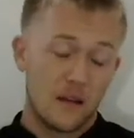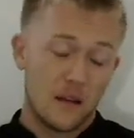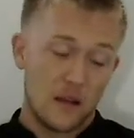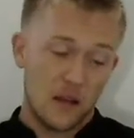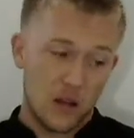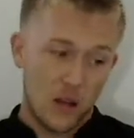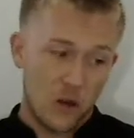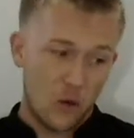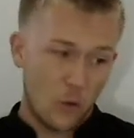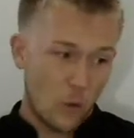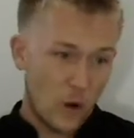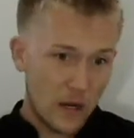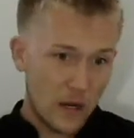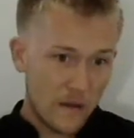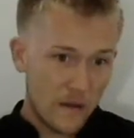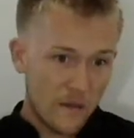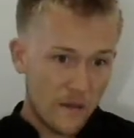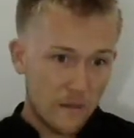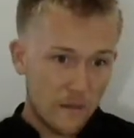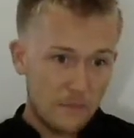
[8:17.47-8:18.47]
What
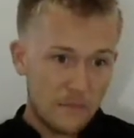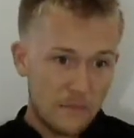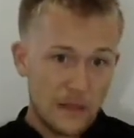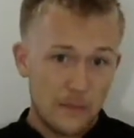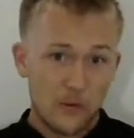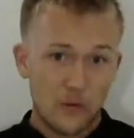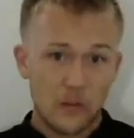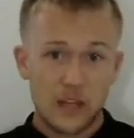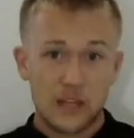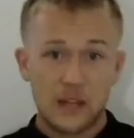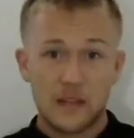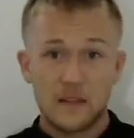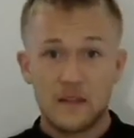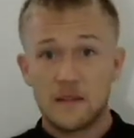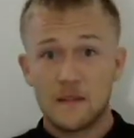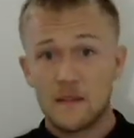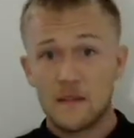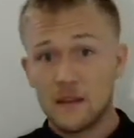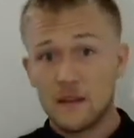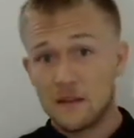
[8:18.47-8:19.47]
if people
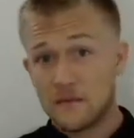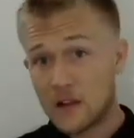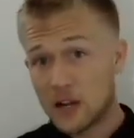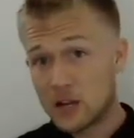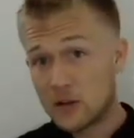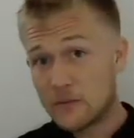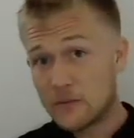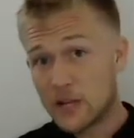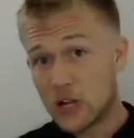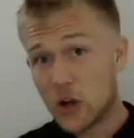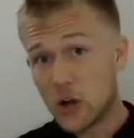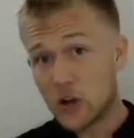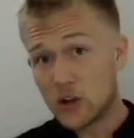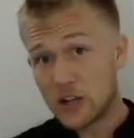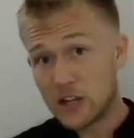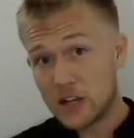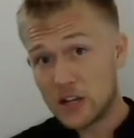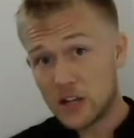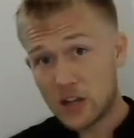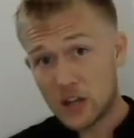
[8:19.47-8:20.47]
in the environment aren't
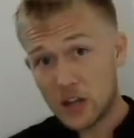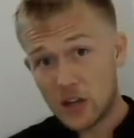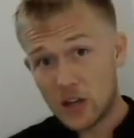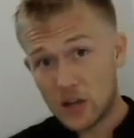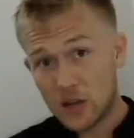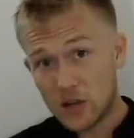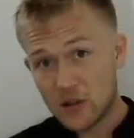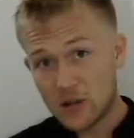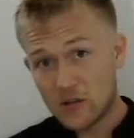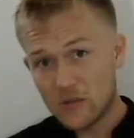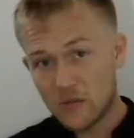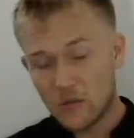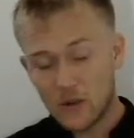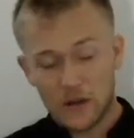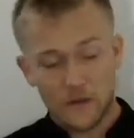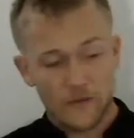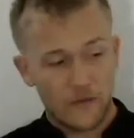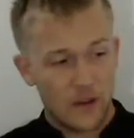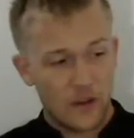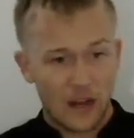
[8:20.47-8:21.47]
getting along? What
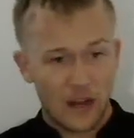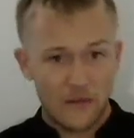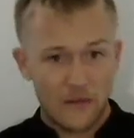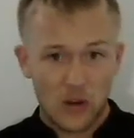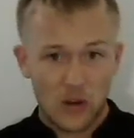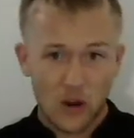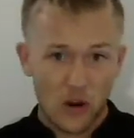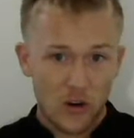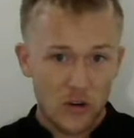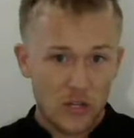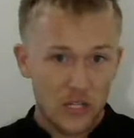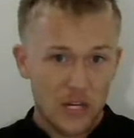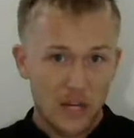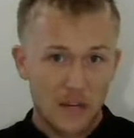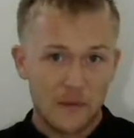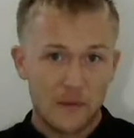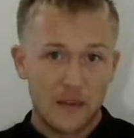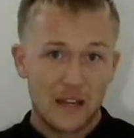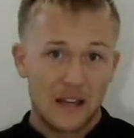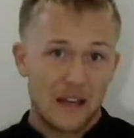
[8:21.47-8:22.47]
if they're having a hard time?